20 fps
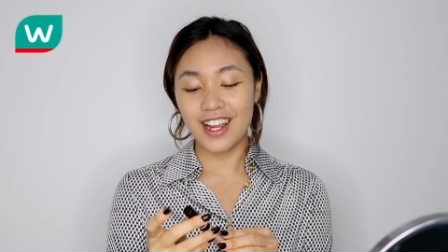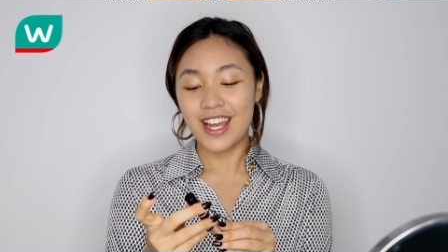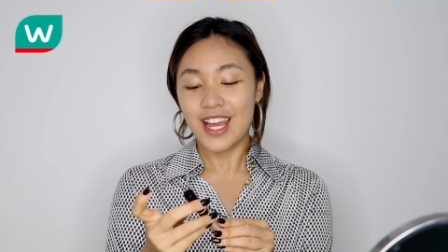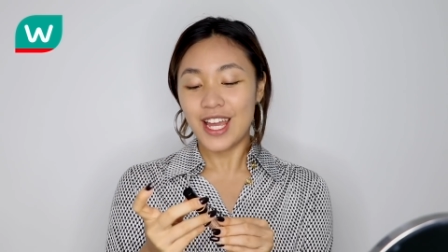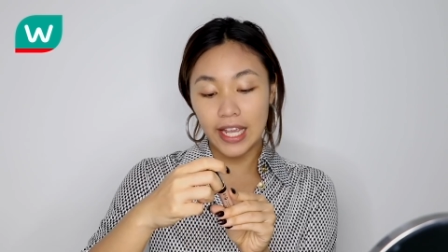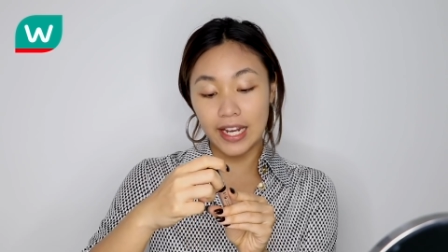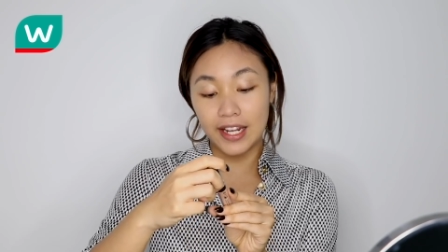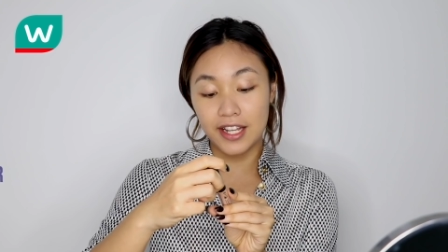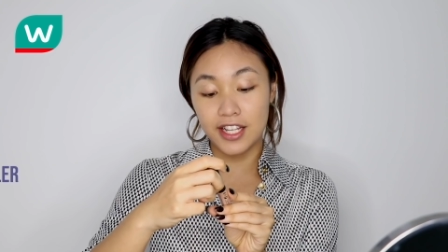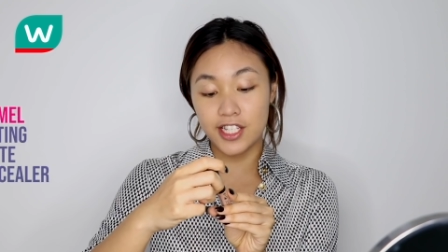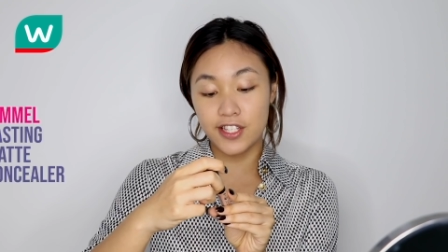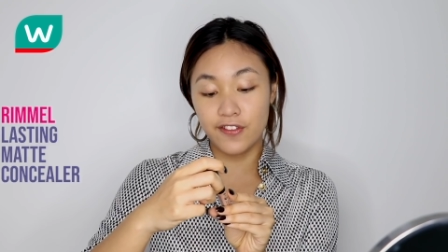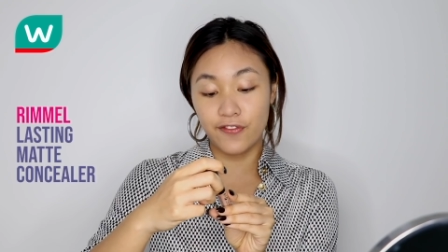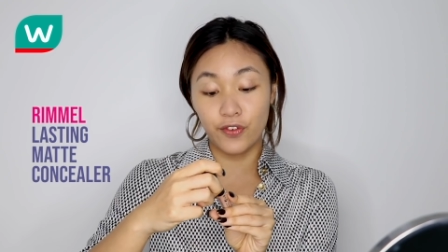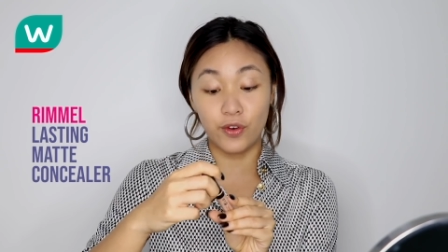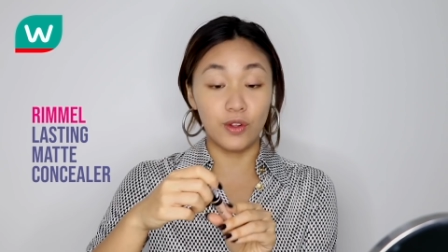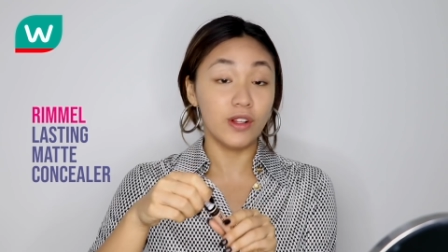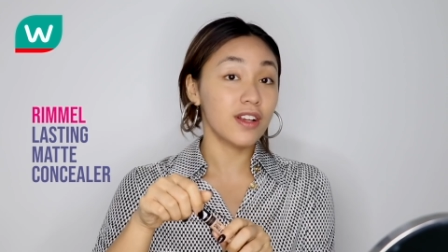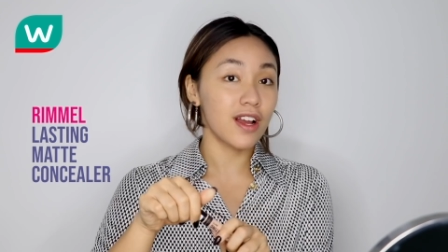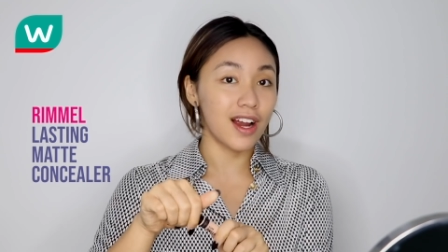It is
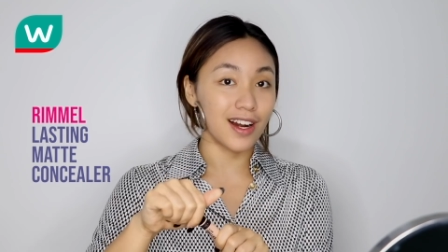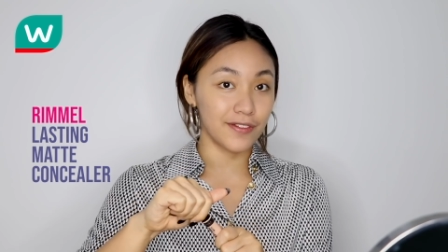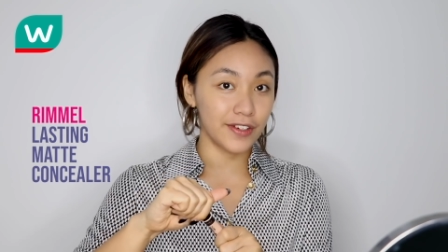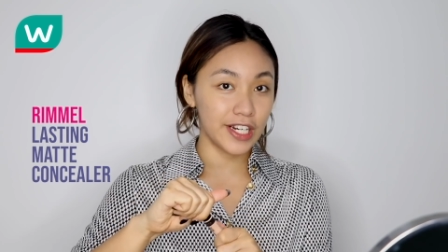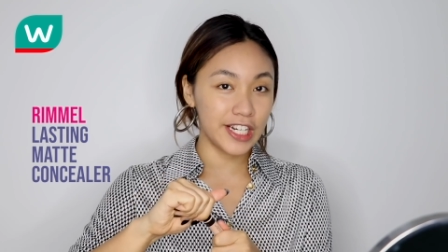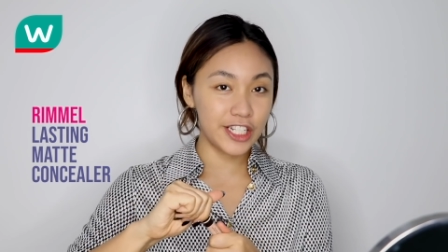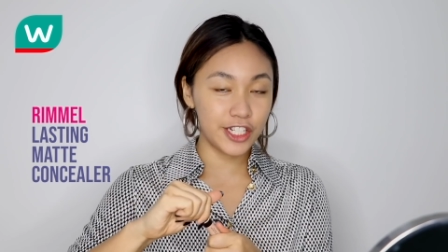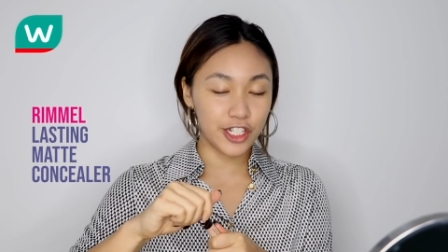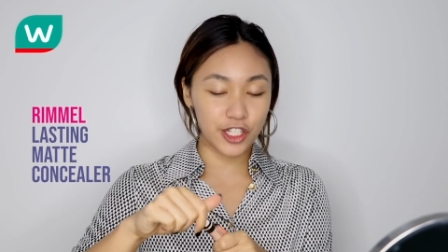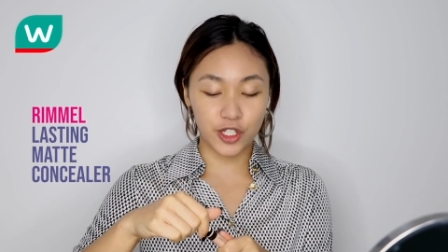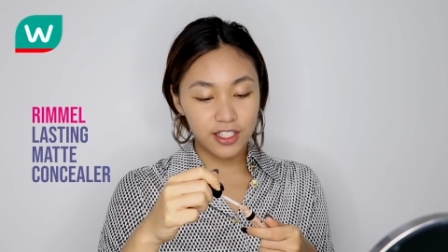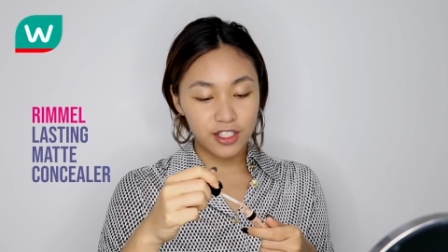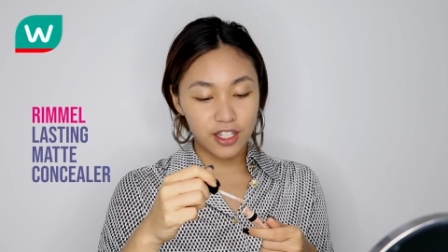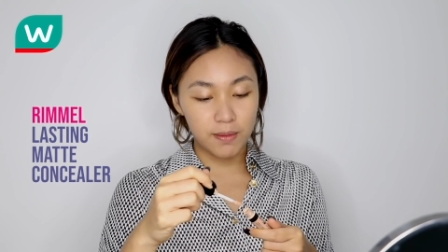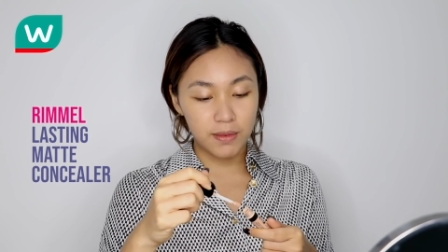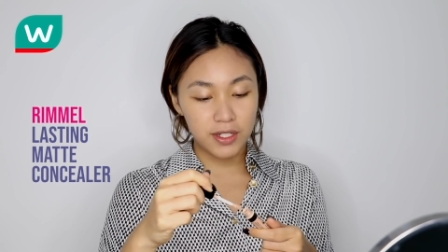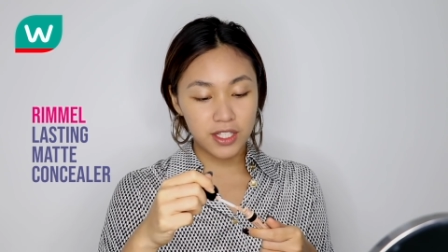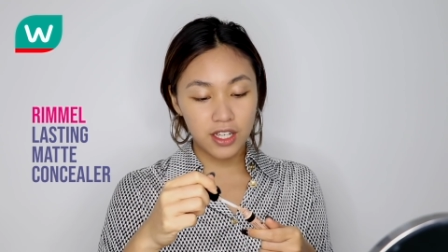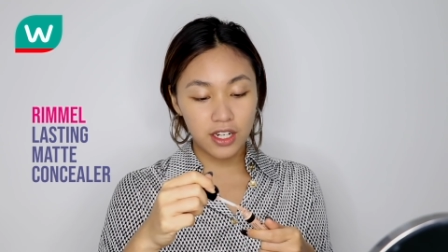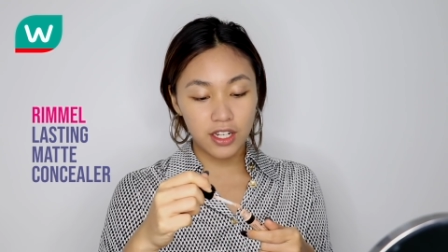full coverage, so I'm
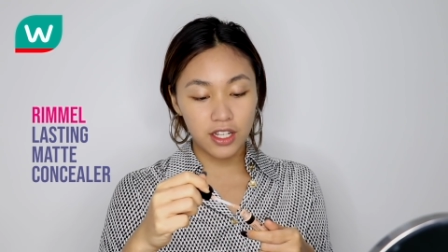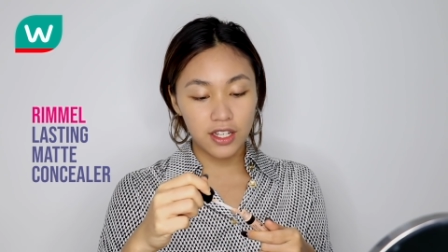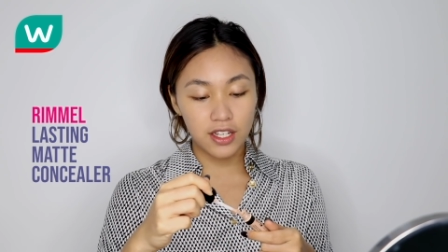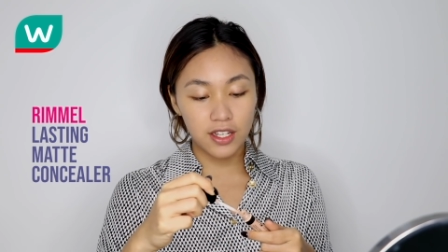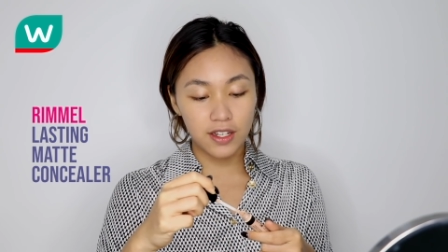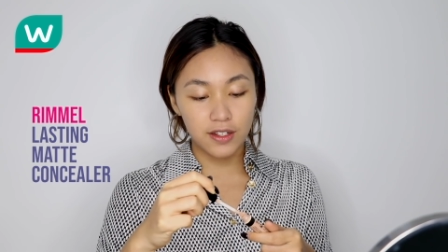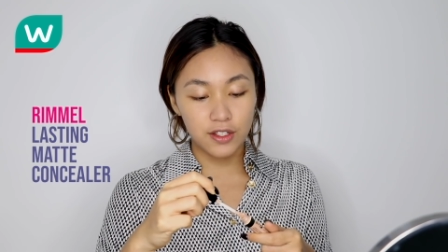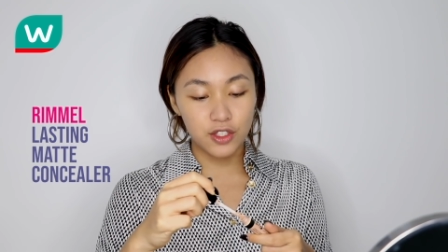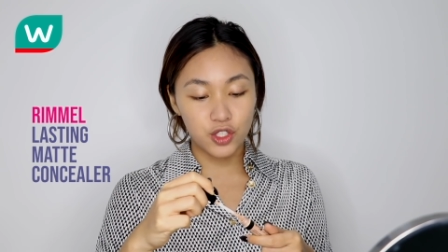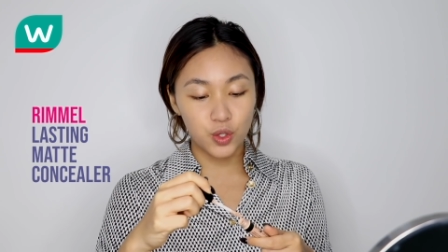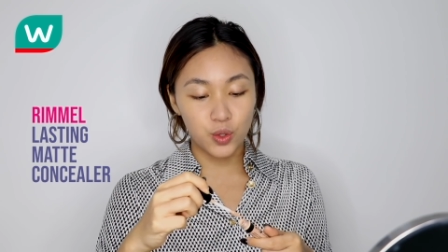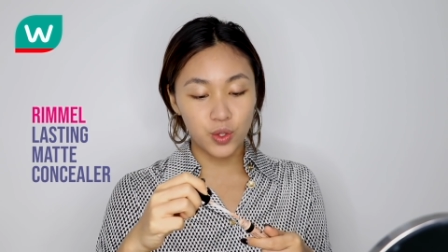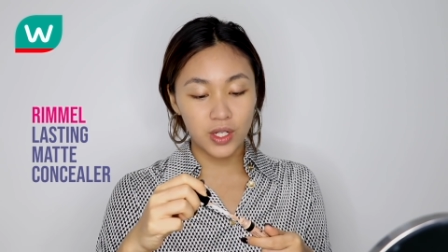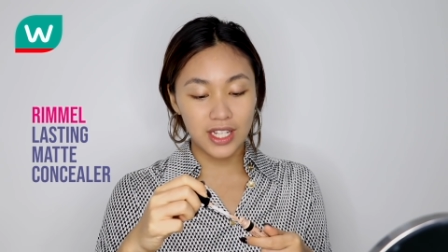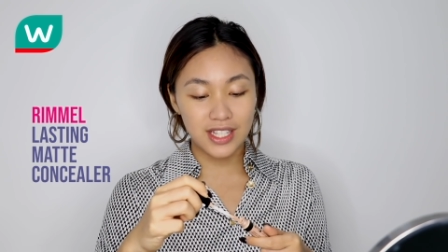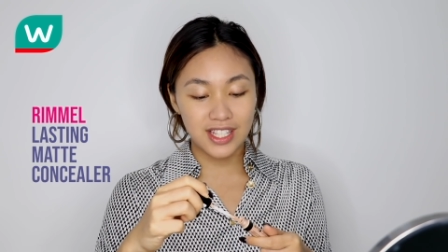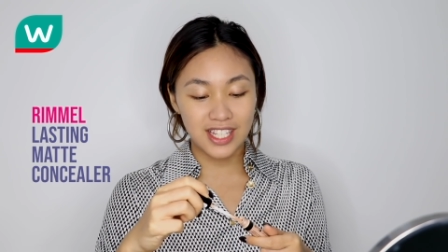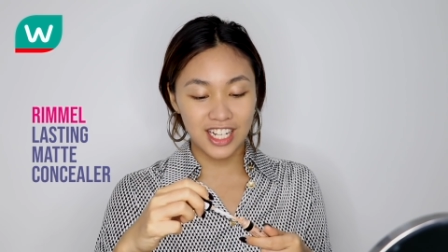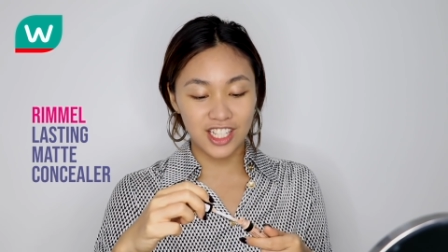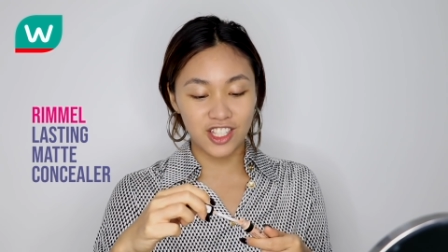just gonna do the
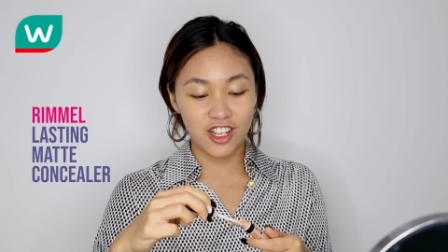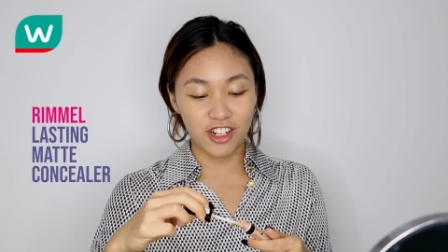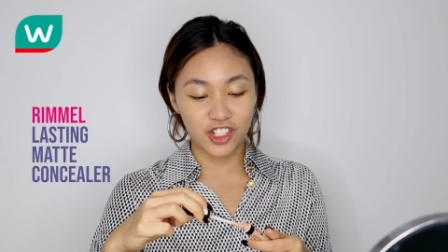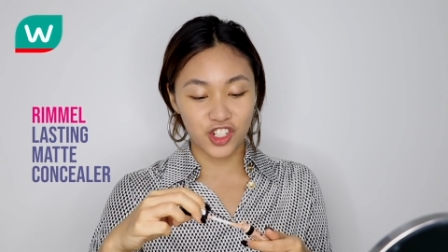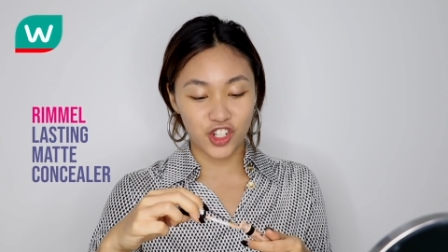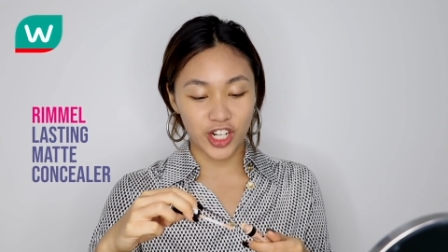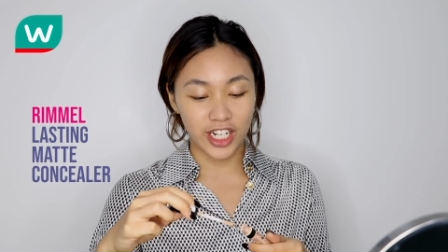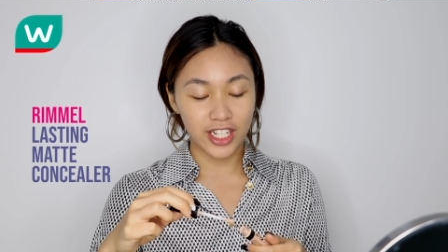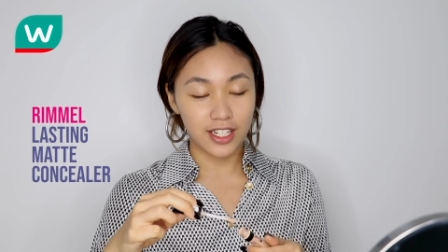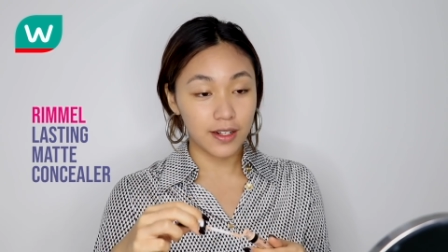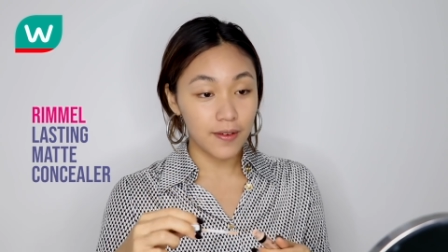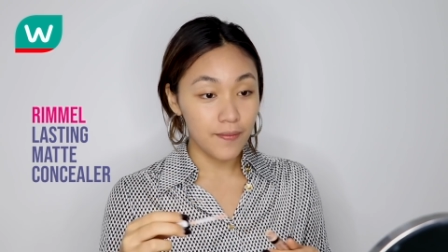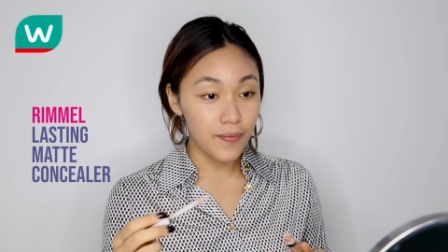TikTok trick,